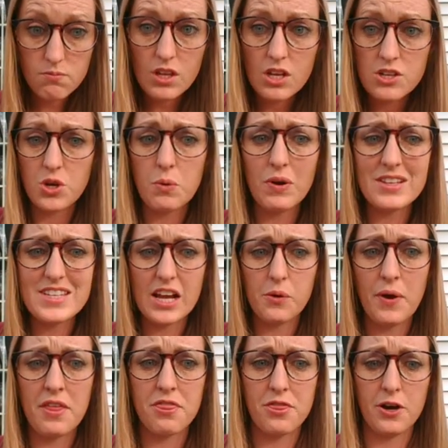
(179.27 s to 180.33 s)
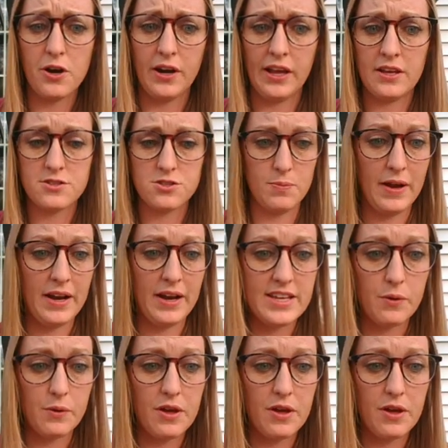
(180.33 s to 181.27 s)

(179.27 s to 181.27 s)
So I want to take away 30. So am I going to take away